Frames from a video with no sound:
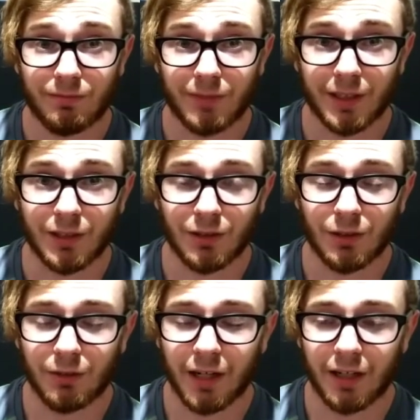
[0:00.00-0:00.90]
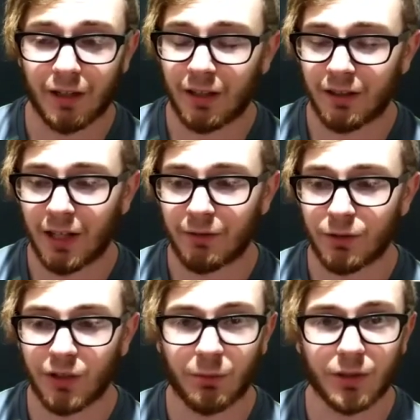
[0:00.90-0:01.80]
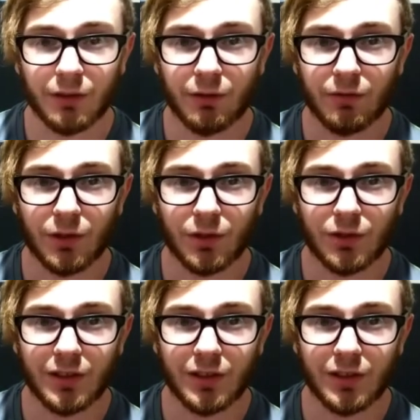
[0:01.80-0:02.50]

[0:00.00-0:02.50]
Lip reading: Like, you ever had a heavy grapple get reversed and,